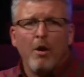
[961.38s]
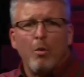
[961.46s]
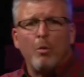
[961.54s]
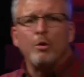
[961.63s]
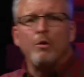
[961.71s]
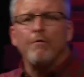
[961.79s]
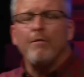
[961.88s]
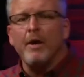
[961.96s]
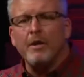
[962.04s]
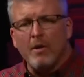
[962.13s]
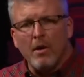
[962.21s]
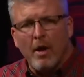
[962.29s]
will you
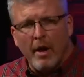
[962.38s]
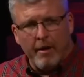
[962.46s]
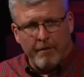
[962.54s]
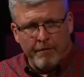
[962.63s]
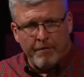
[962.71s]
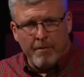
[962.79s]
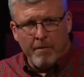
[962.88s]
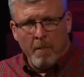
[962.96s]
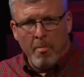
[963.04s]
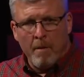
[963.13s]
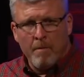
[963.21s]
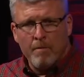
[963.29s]
find a life
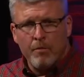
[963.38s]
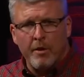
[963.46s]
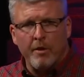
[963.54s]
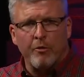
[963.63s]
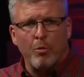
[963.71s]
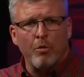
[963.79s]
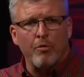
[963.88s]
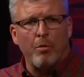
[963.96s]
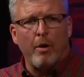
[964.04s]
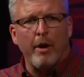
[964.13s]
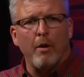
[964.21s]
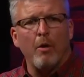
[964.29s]
that is
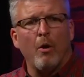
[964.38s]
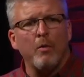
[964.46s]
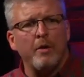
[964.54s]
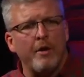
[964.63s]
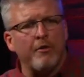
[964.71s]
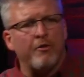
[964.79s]
worthwhile. Only in